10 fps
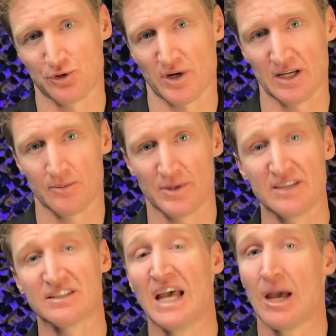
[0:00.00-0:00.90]
Training
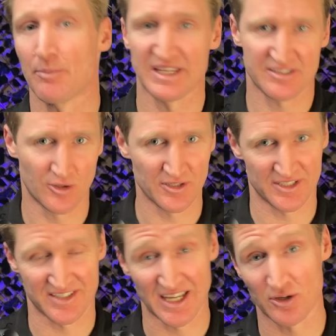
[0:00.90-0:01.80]
Peaks, but that's not to
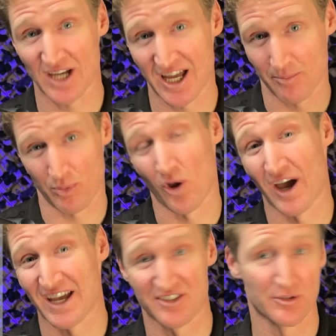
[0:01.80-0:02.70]
say you can't
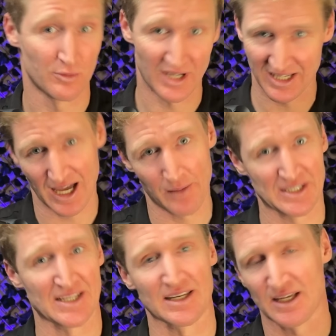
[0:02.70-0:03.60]
apply it to a Garmin
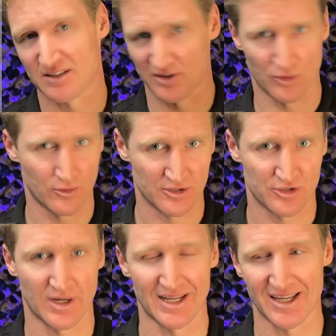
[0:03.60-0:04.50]
Connect, a COROS
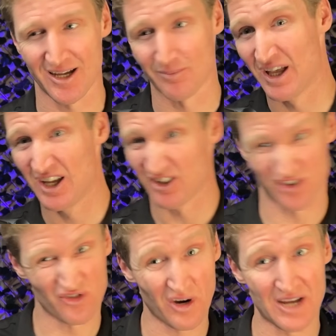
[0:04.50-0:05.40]
Training Hub,
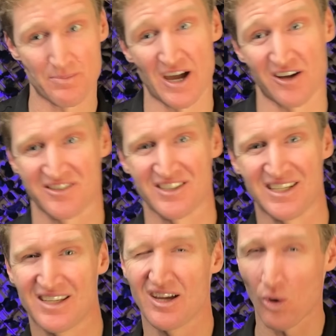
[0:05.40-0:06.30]
Stryd Power
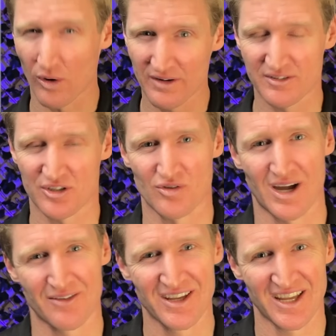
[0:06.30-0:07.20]
Center, or even
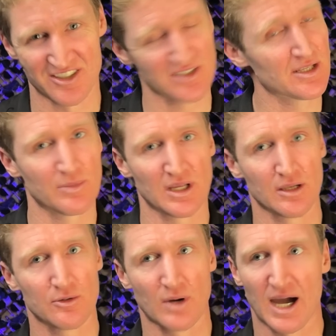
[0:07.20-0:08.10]
Strava. It's just going to be a
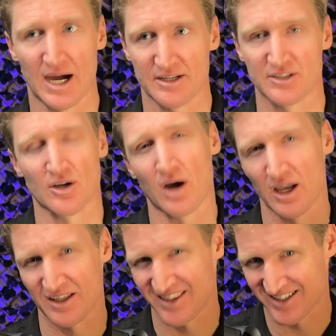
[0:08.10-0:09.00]
little harder to
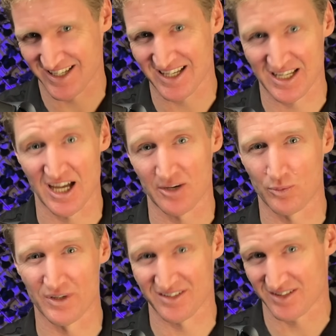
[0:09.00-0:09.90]
highlight the exact data points